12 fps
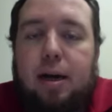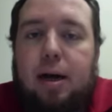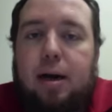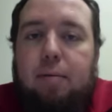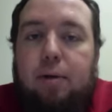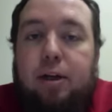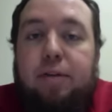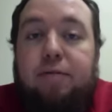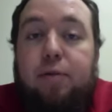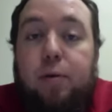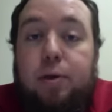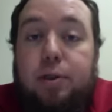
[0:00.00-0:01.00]
I'm looking
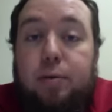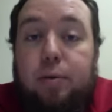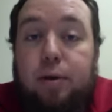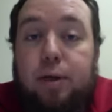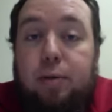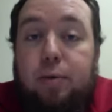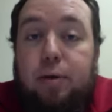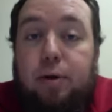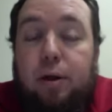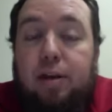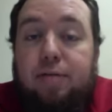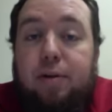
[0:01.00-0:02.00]
forward to working with
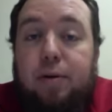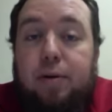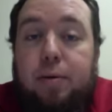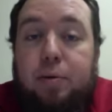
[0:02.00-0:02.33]
all of you.